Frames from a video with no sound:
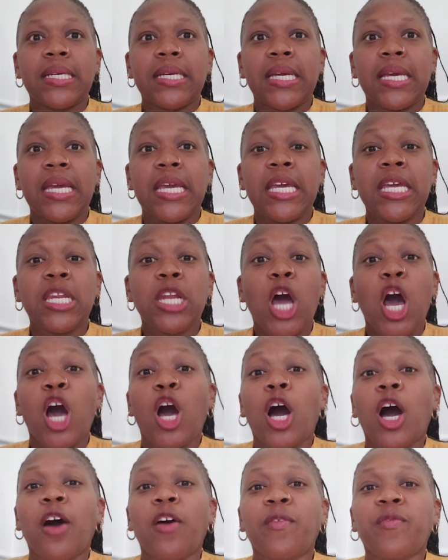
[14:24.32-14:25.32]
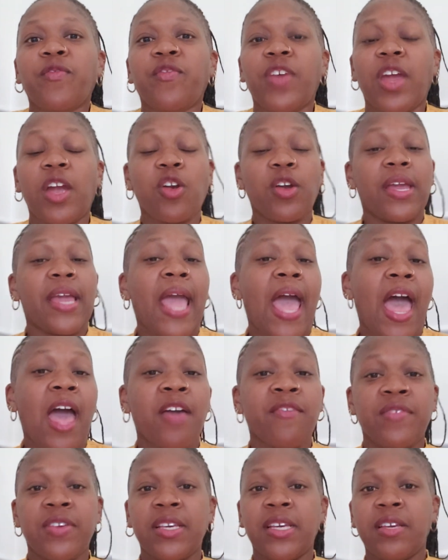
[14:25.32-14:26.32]
In a very
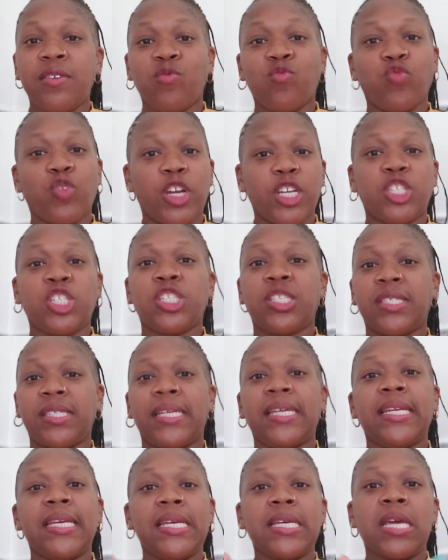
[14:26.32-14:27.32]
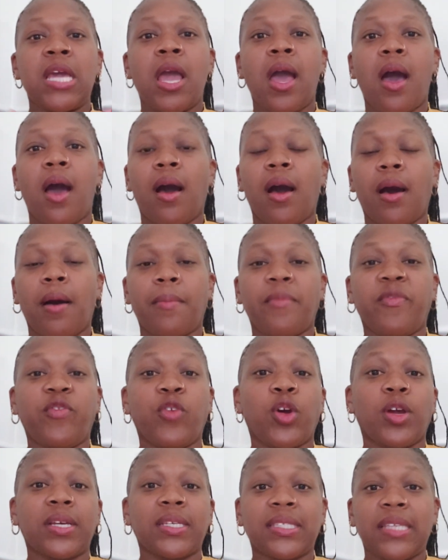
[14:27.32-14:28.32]
heavy, rich city,
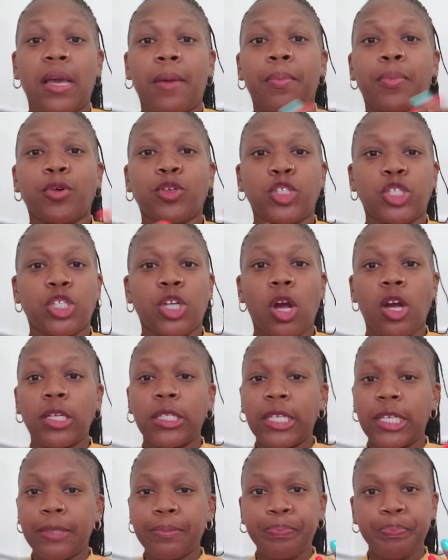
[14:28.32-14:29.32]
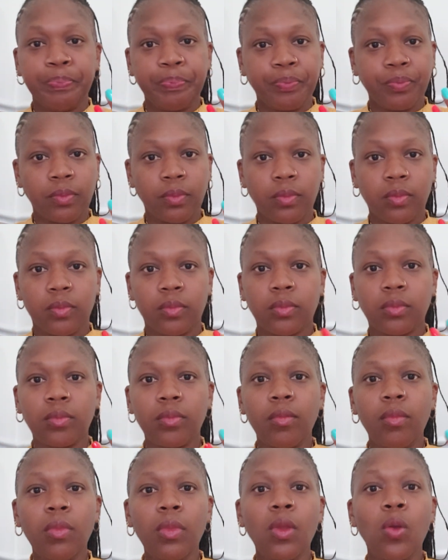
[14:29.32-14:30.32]
for example, Charlotte,
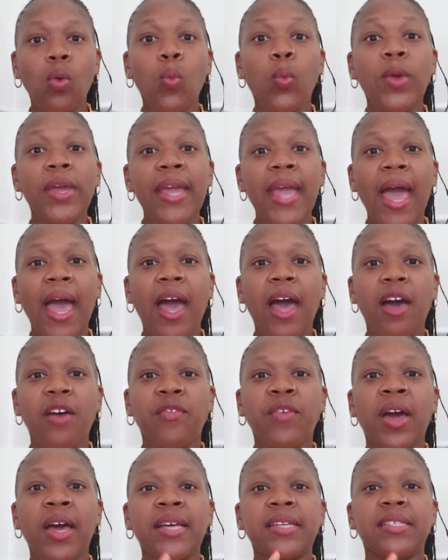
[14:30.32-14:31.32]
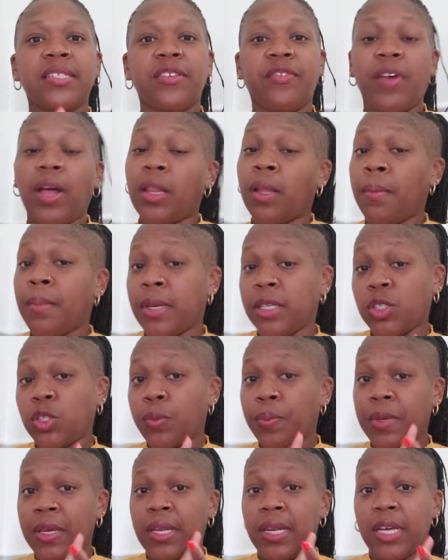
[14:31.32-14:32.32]
we have developmental
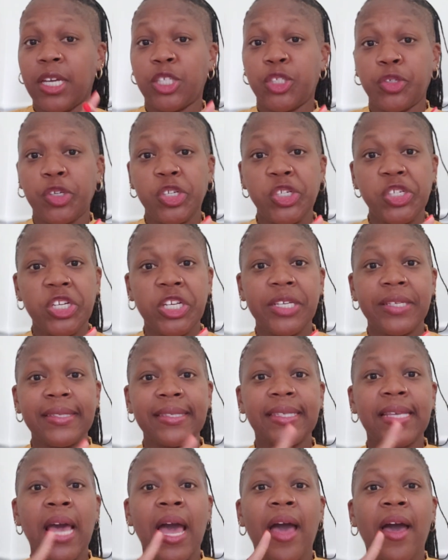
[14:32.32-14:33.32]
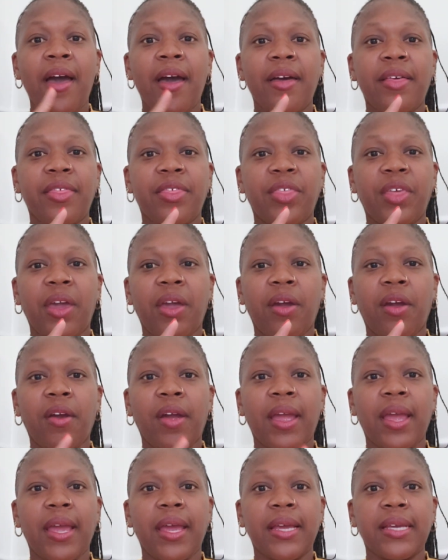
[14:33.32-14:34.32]
pediatricians.
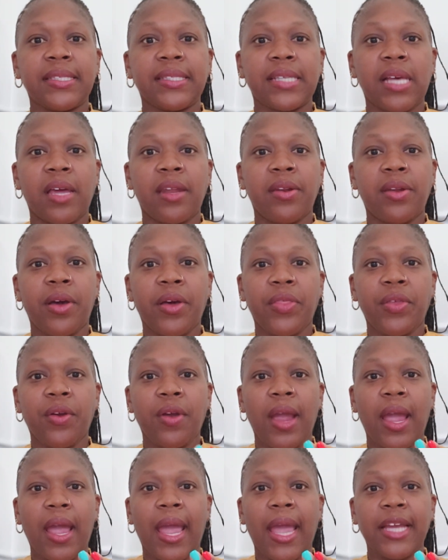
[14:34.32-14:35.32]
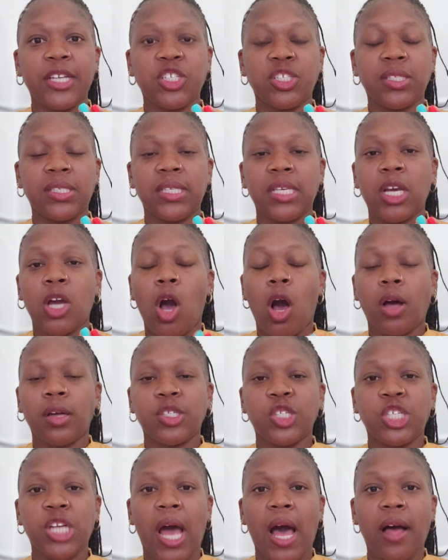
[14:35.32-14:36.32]
There is another agency
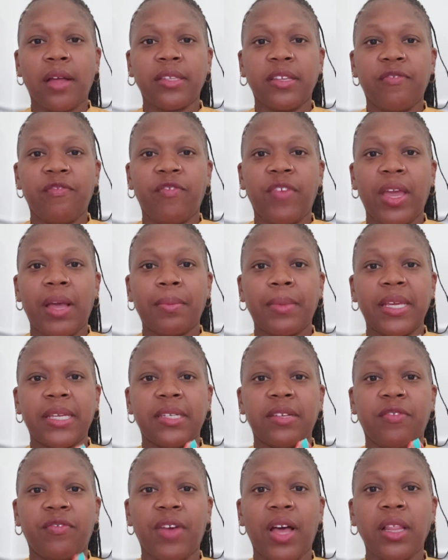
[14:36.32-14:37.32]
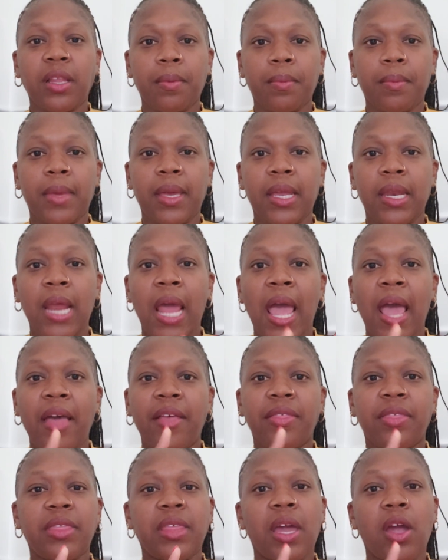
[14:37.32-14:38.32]
called Child and Family Development.
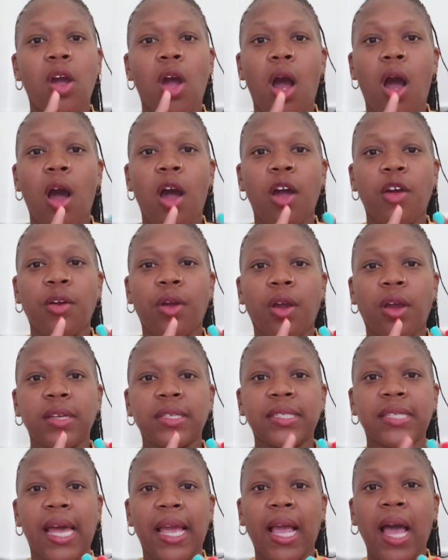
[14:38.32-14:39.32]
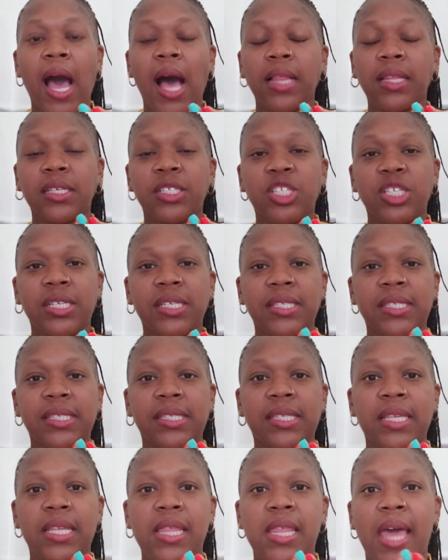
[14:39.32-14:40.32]
There are psychologists
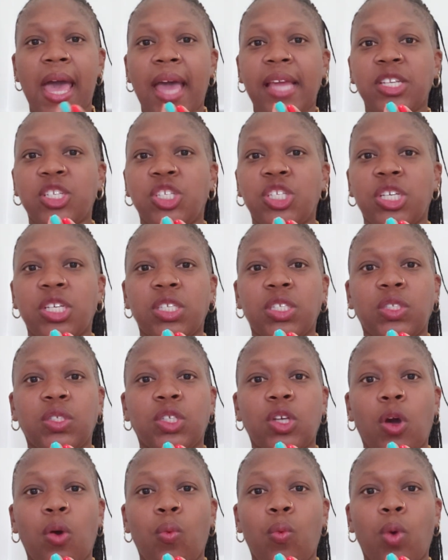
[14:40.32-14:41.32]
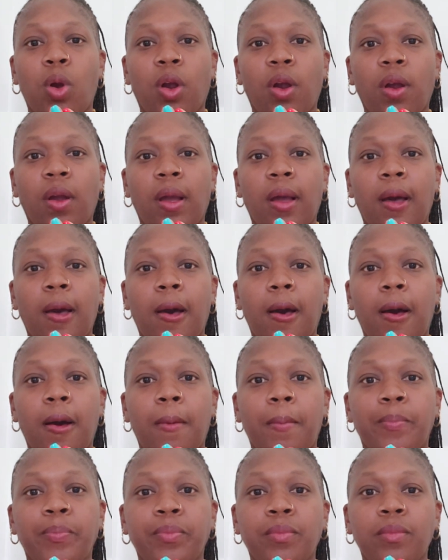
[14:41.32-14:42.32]
that just work
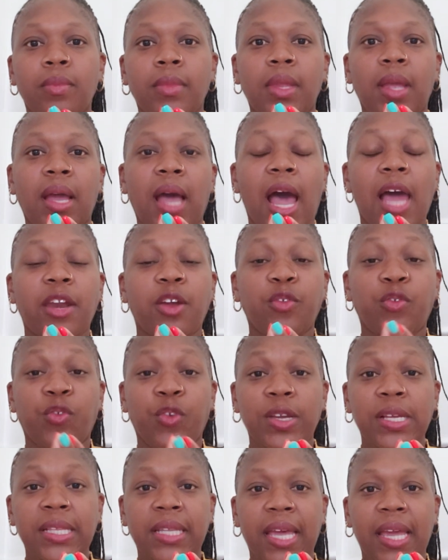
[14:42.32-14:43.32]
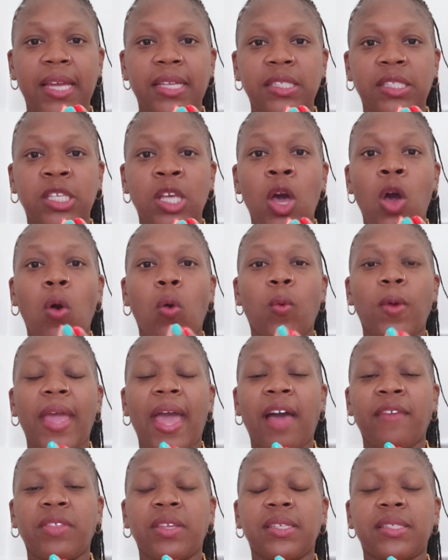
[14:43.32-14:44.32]
kind of freelance. We
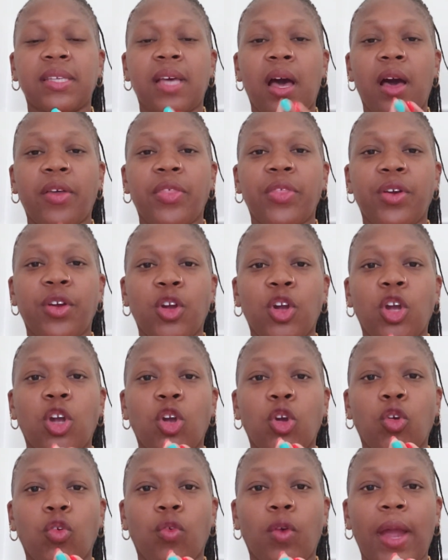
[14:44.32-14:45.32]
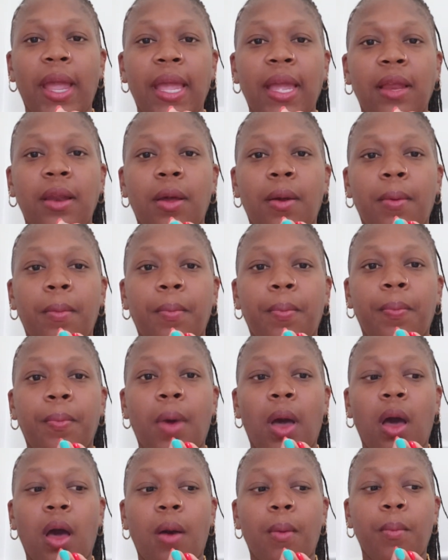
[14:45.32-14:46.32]
have this other great
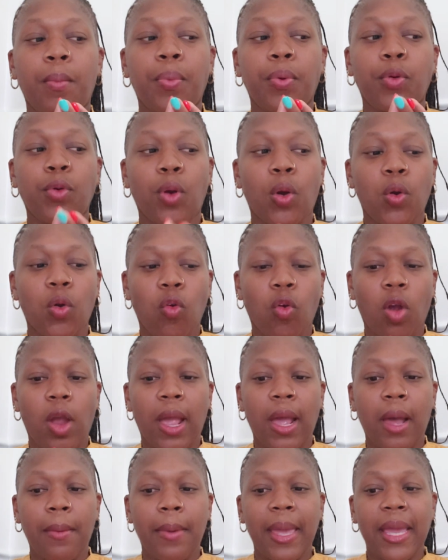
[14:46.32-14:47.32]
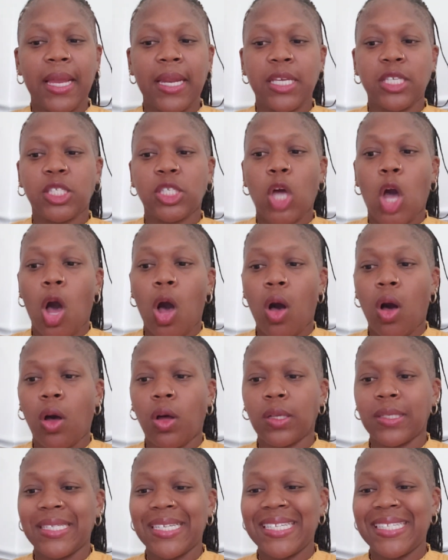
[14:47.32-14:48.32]
program. It is
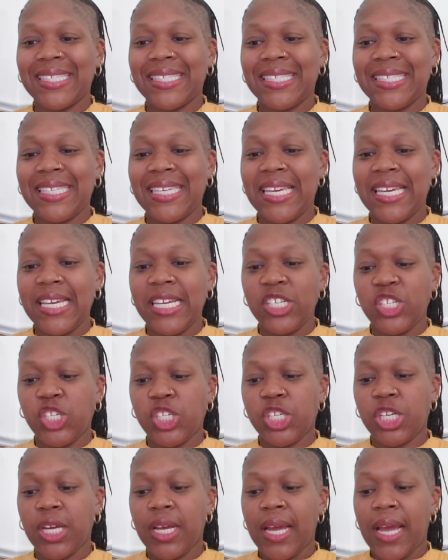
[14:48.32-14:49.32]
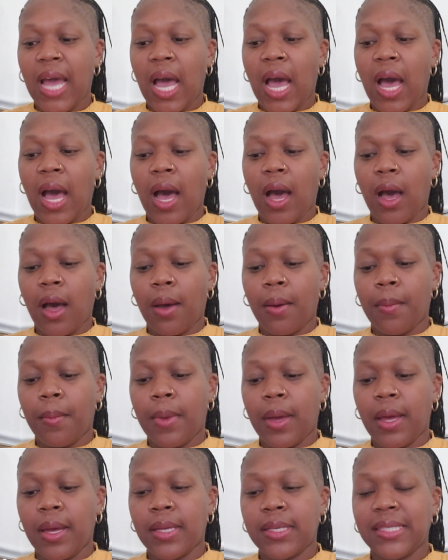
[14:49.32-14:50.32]
called TEACH,
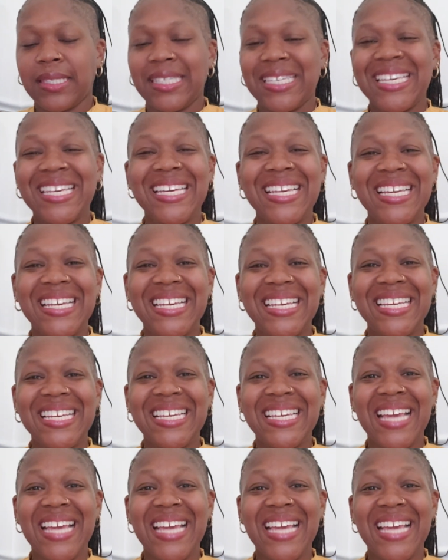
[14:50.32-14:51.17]
TEACCH.